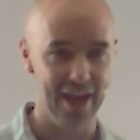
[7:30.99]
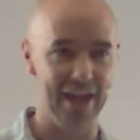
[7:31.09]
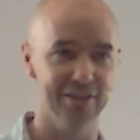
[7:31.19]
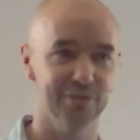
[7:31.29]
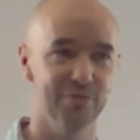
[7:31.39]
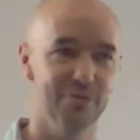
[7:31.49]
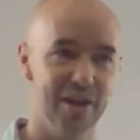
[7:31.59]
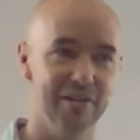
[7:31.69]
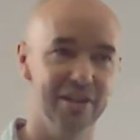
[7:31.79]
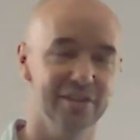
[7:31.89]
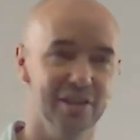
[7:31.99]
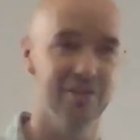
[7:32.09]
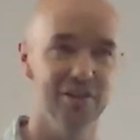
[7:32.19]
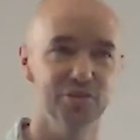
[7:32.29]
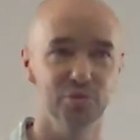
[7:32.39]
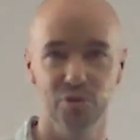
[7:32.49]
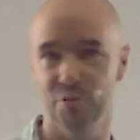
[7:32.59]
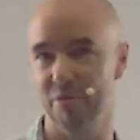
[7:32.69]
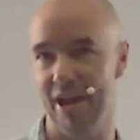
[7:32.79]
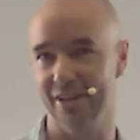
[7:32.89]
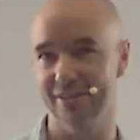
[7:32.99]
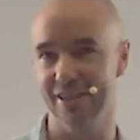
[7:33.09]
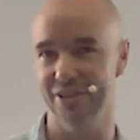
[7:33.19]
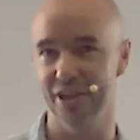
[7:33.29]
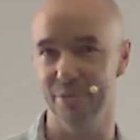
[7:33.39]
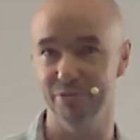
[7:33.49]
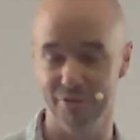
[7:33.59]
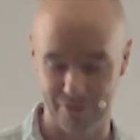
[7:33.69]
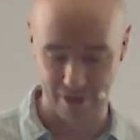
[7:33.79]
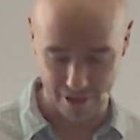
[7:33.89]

had some very serious drawbacks in terms of